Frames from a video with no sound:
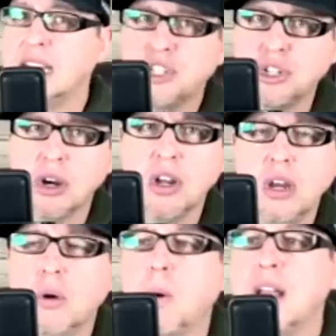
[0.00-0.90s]
assure you
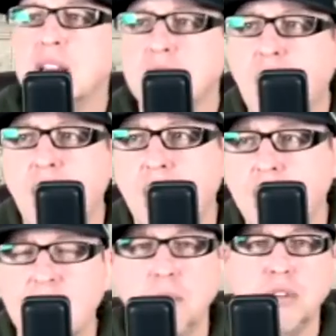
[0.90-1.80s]
it wasn't God,
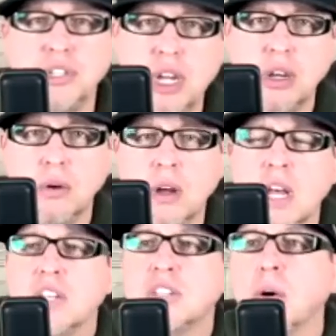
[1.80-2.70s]
it was you.
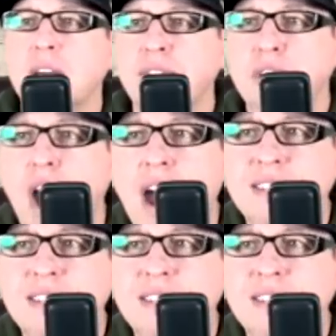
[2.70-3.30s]
So if God